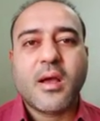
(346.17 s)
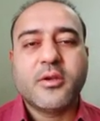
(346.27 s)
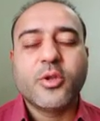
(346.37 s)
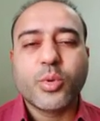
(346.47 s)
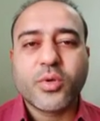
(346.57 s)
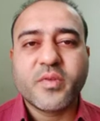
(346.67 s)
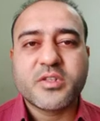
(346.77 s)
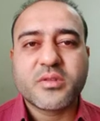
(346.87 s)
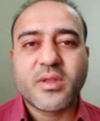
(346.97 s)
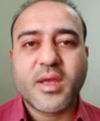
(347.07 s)
due to
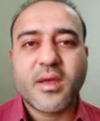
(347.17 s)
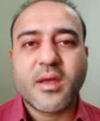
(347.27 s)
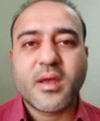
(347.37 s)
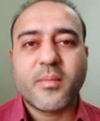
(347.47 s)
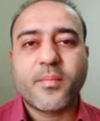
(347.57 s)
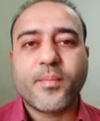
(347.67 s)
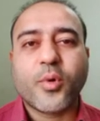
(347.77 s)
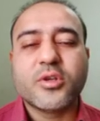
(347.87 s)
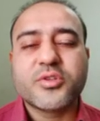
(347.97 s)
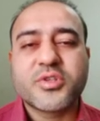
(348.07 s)
which their
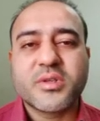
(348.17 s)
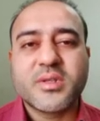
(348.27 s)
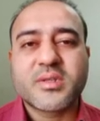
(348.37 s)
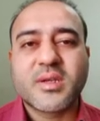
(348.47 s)
pollution is